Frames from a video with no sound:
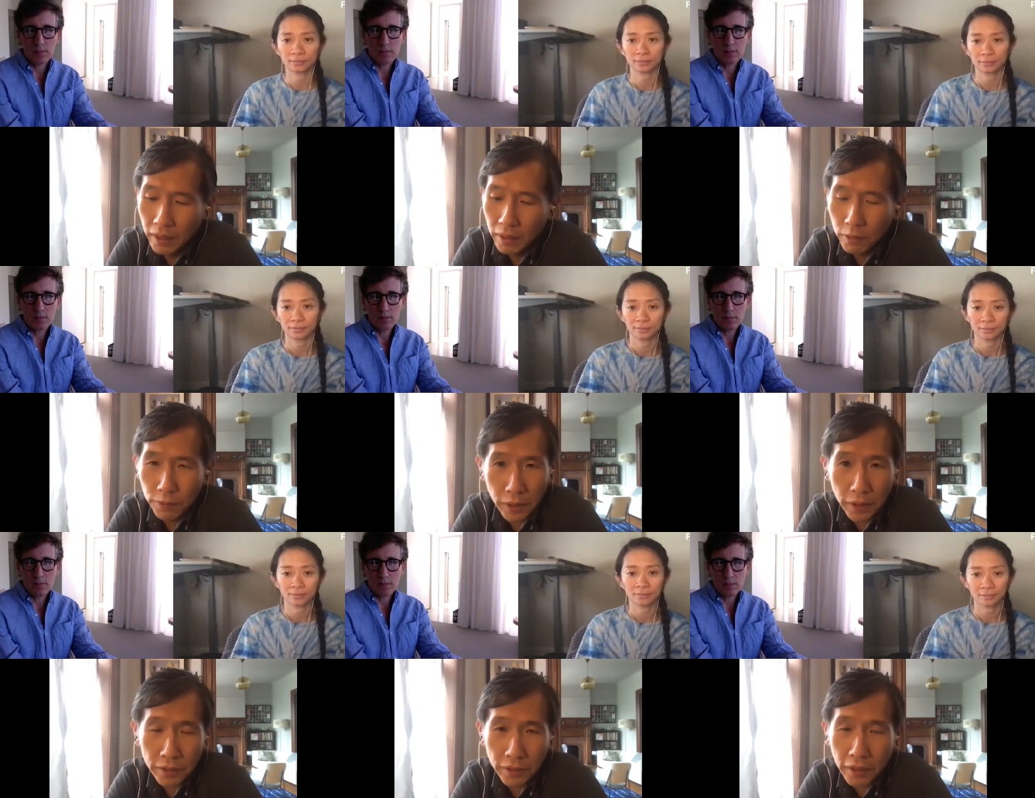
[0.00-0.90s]

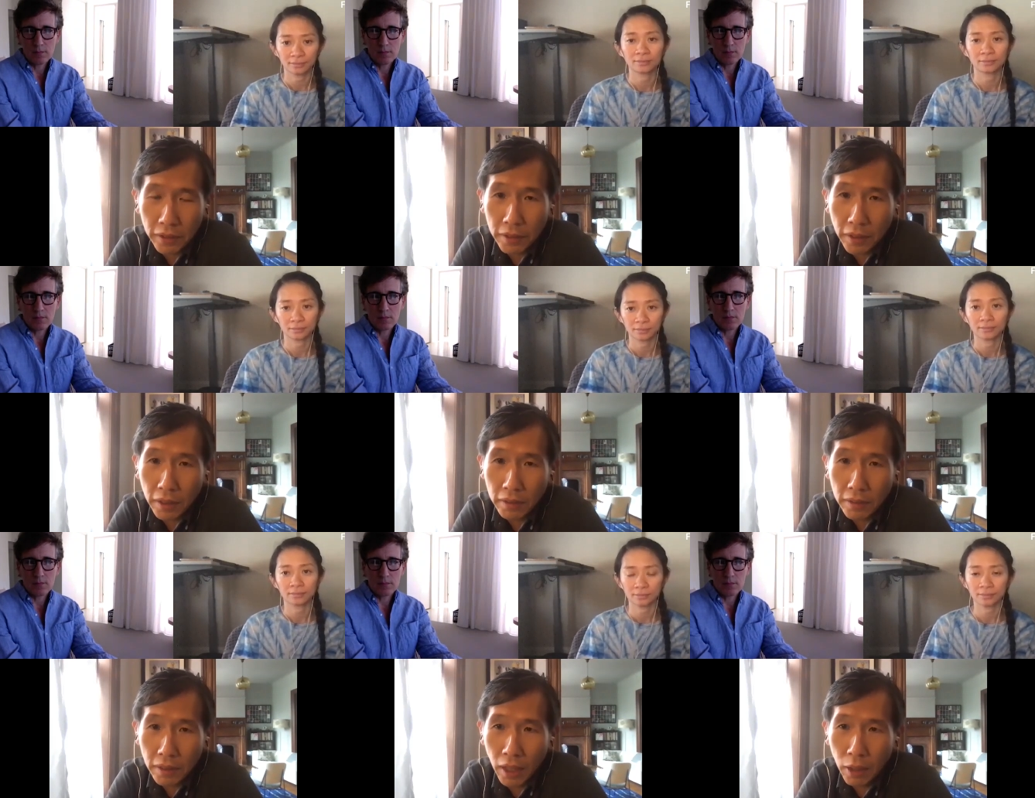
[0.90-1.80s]
Speaker 1: Fern then,
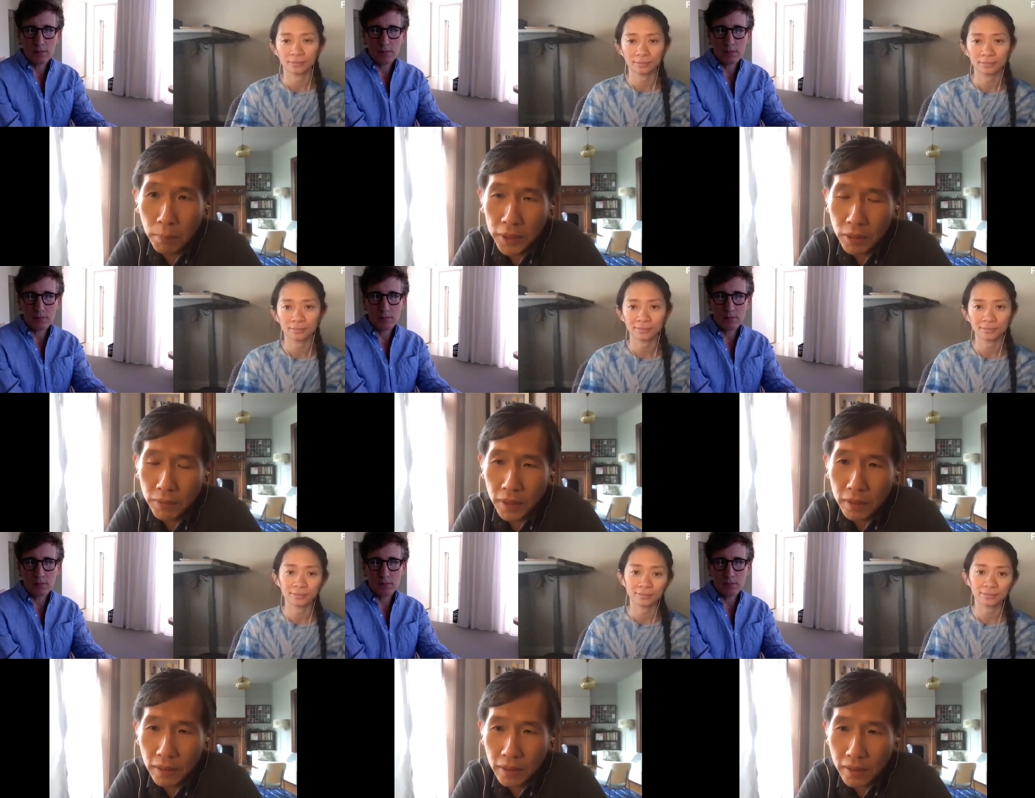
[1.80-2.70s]
and how much of
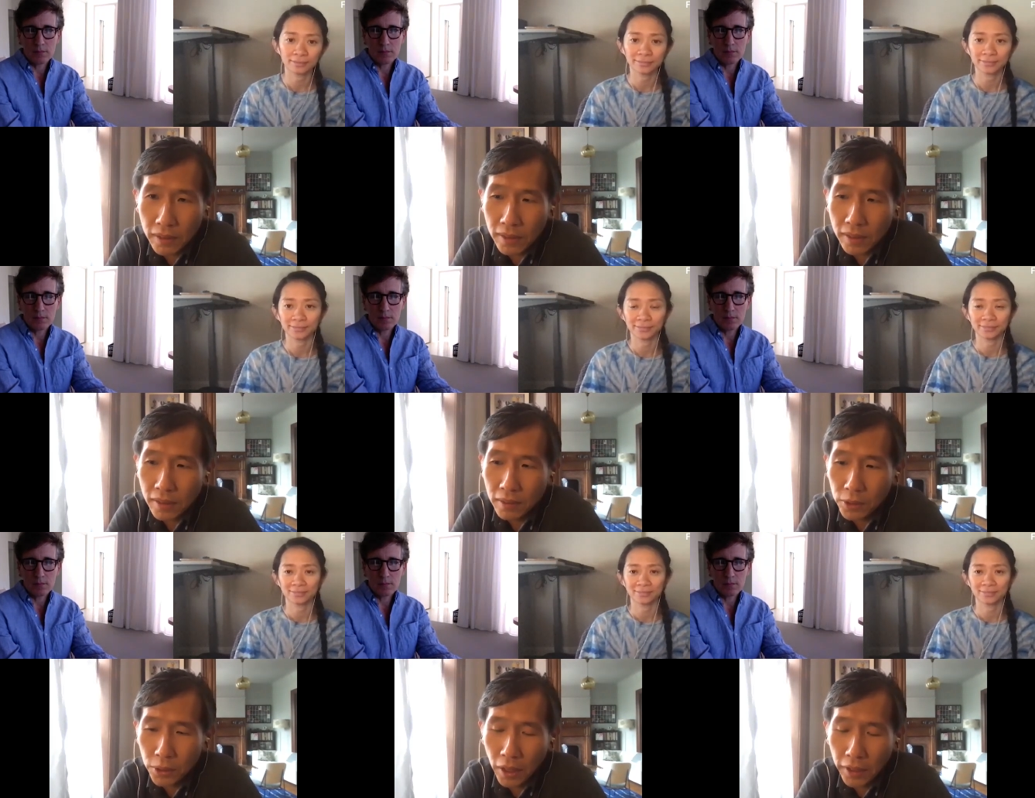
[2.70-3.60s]
it is
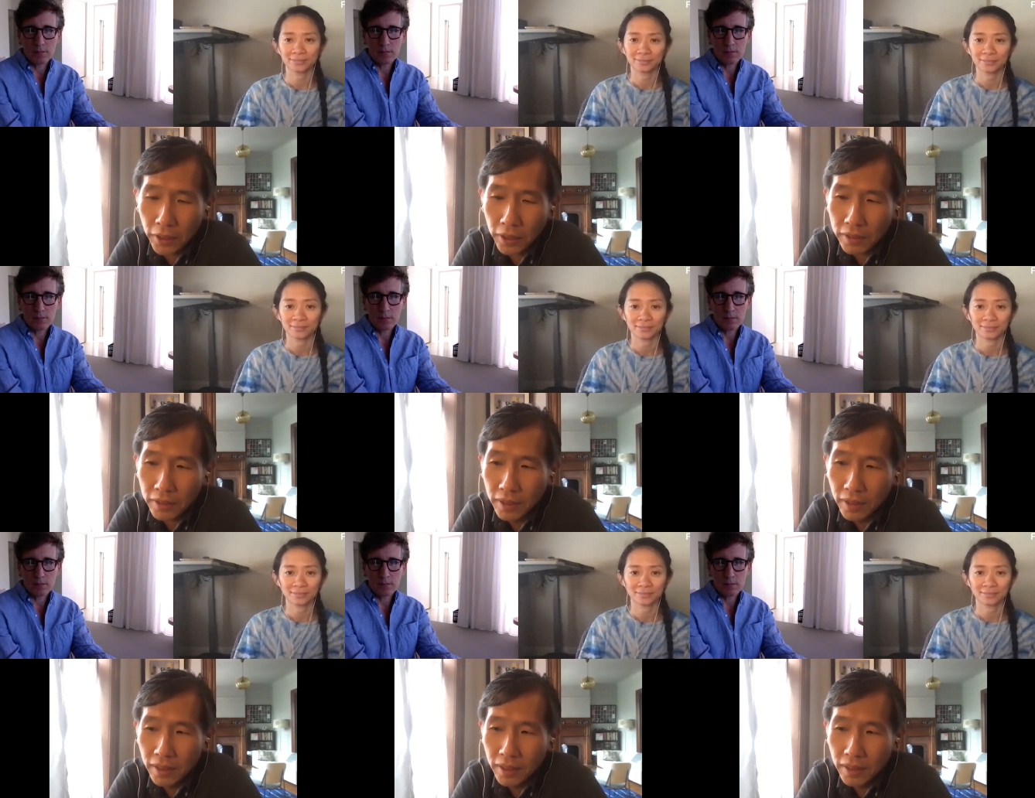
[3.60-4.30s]
drawn on